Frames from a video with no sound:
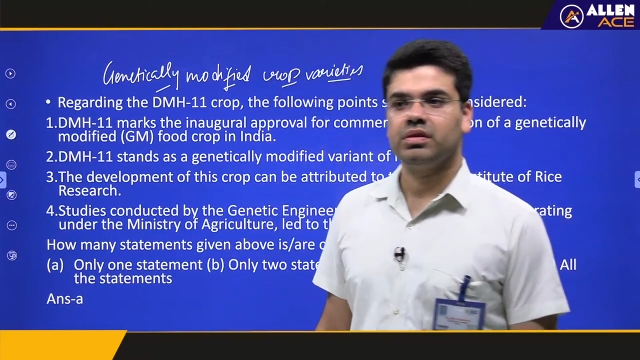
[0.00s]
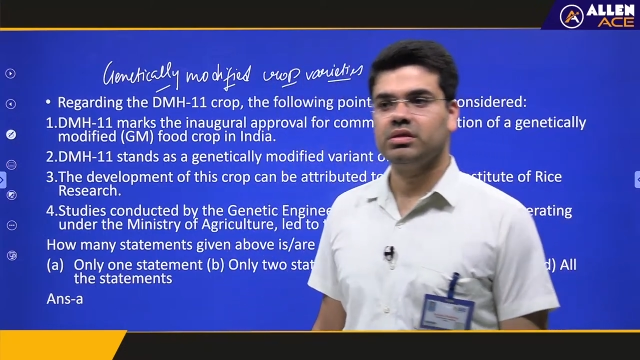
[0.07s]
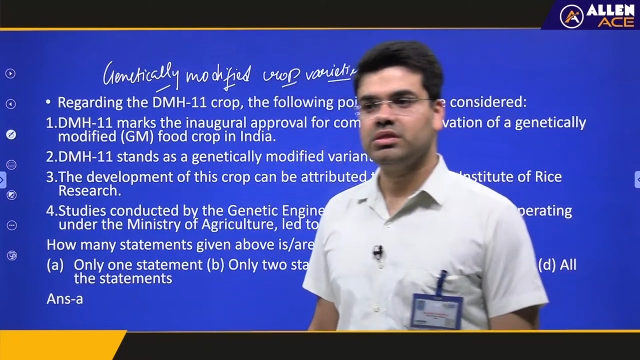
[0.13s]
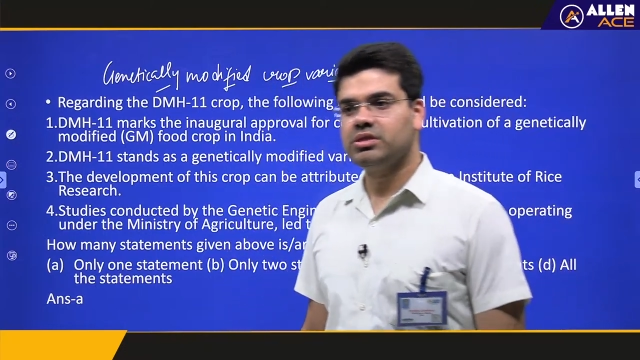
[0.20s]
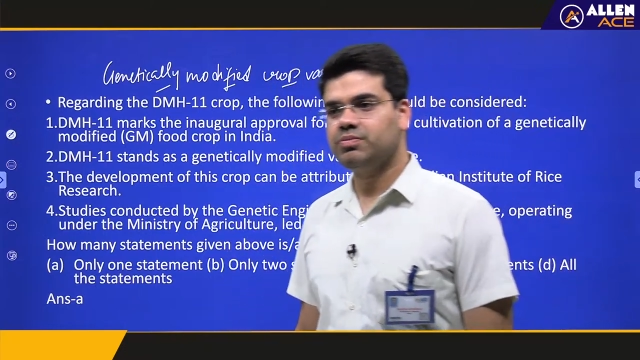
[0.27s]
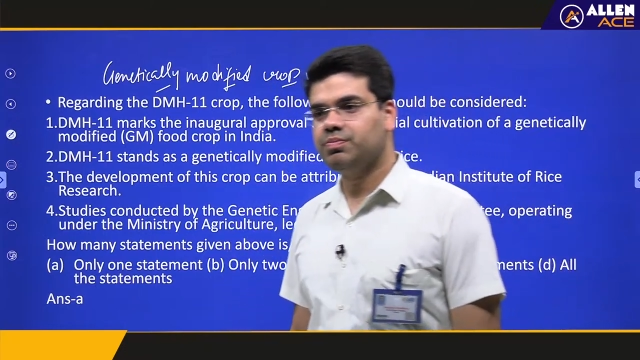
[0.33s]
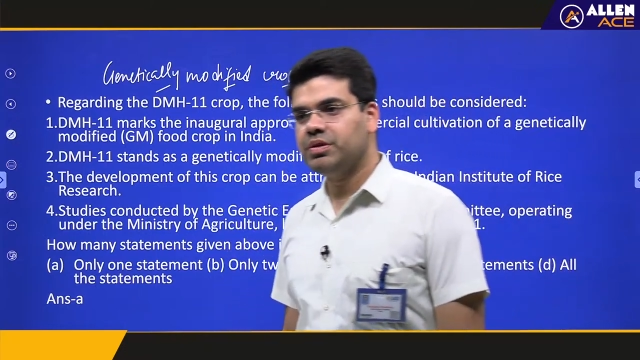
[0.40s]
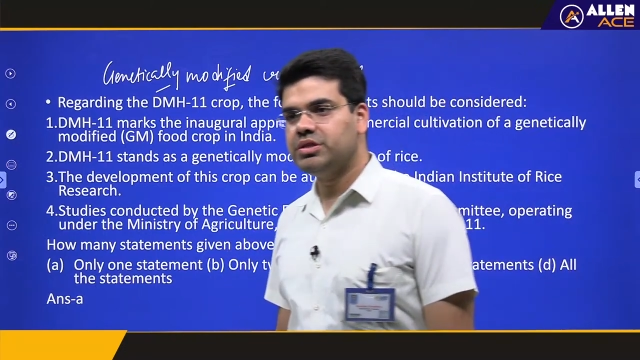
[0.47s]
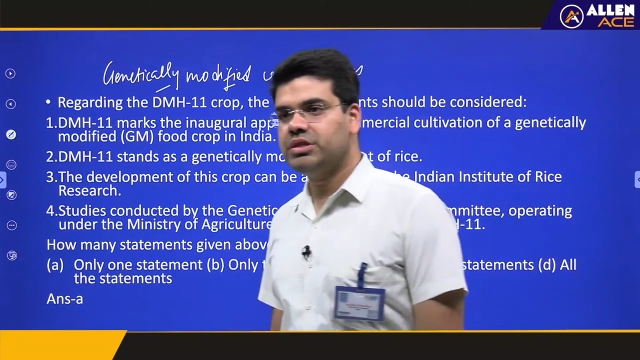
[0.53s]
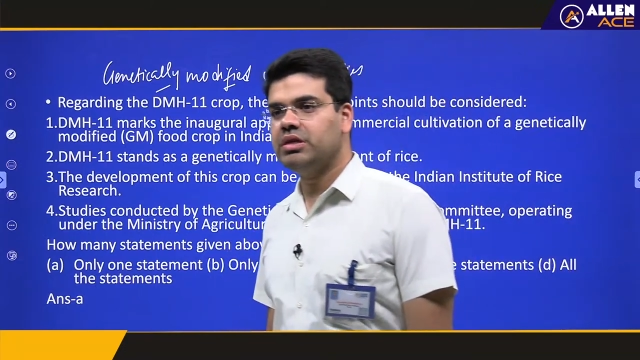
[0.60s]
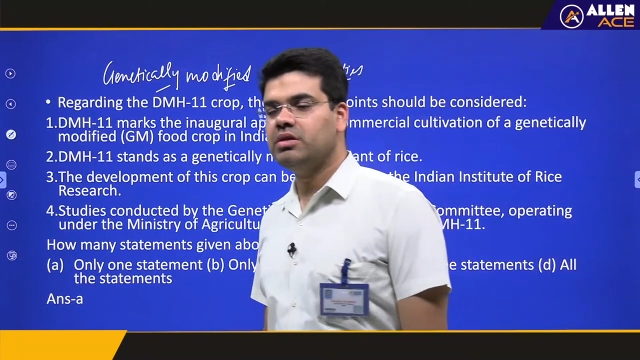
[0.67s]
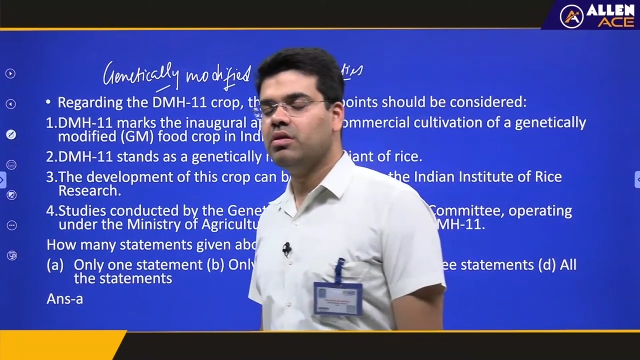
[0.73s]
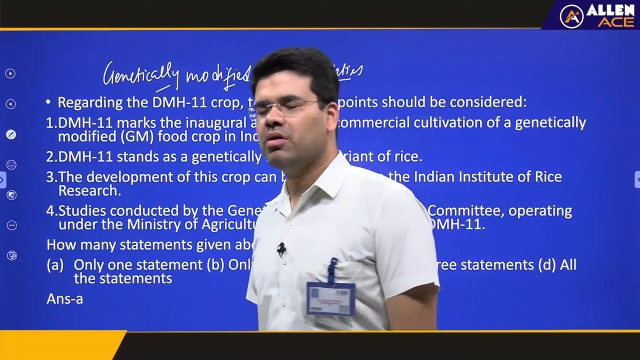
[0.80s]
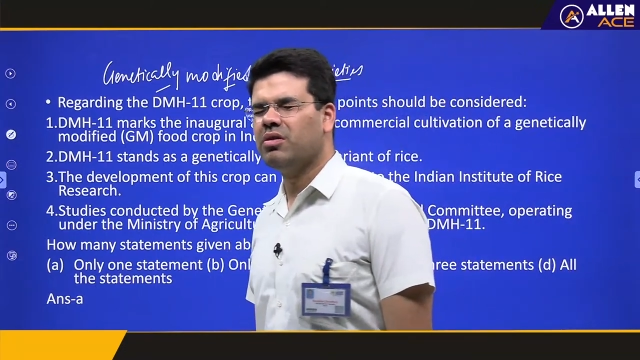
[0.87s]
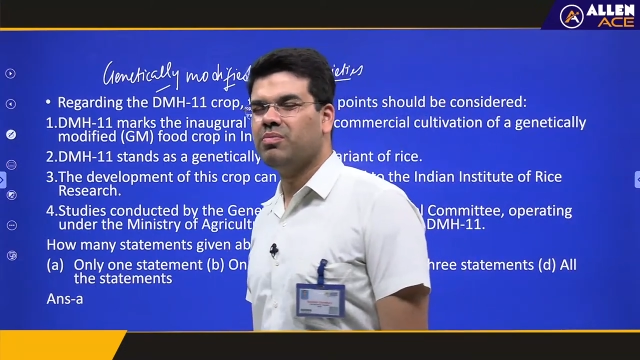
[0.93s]

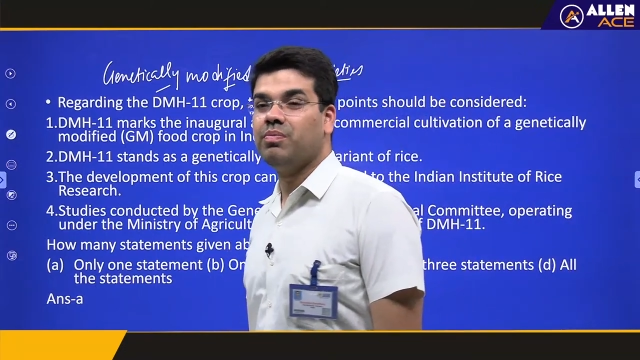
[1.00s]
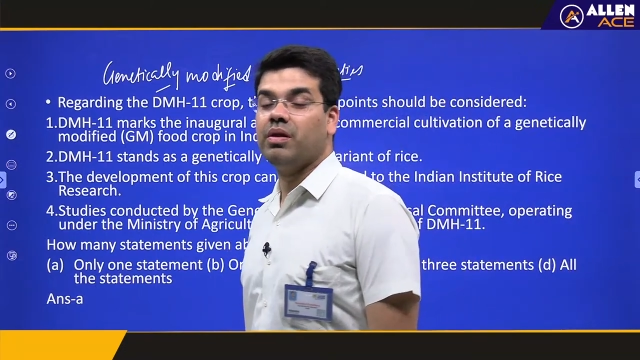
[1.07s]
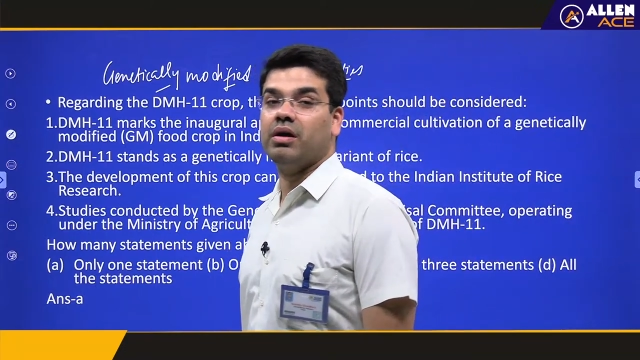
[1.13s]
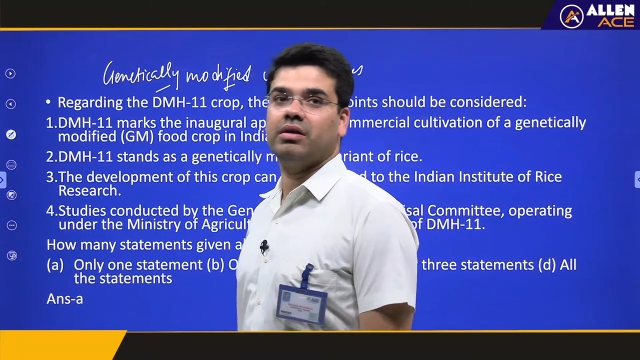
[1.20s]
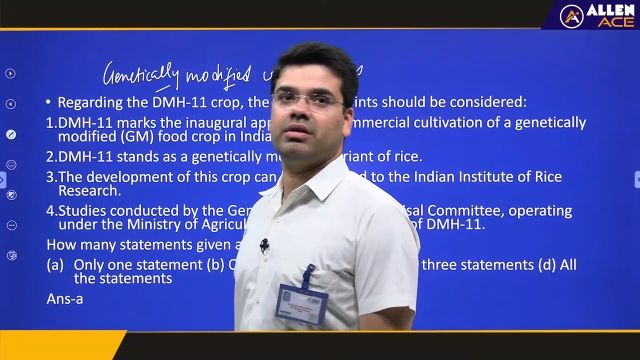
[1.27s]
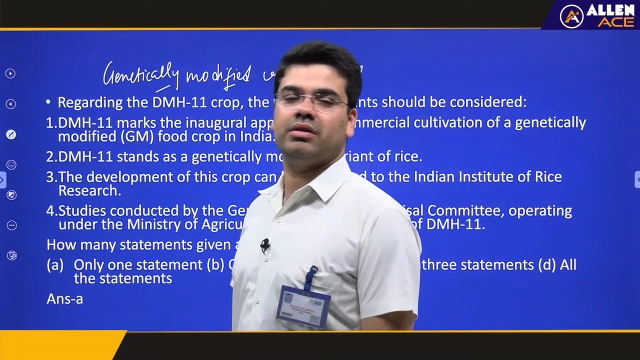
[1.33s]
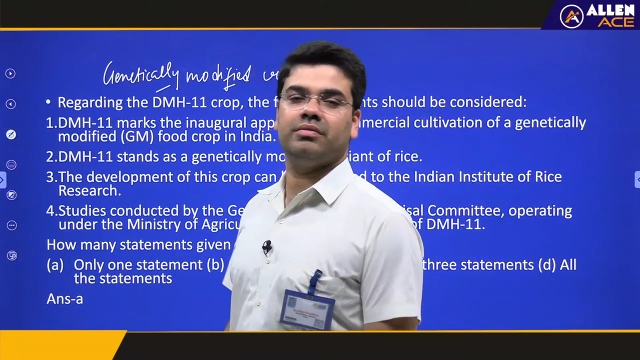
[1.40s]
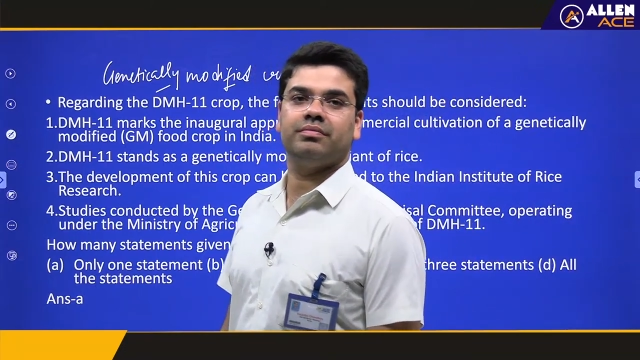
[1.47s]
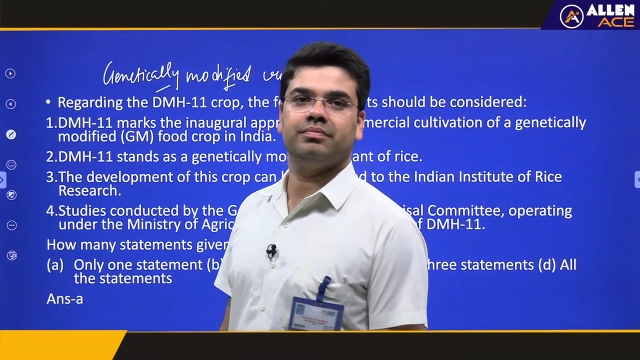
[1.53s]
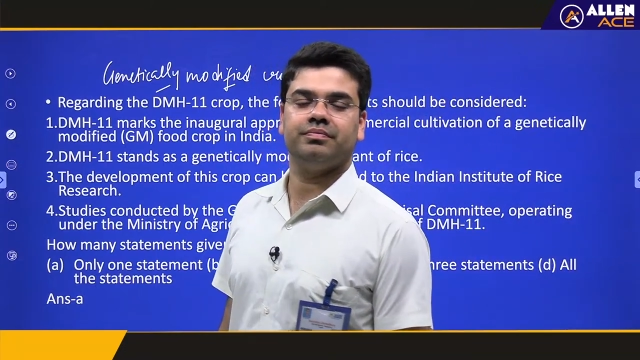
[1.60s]
species or plant.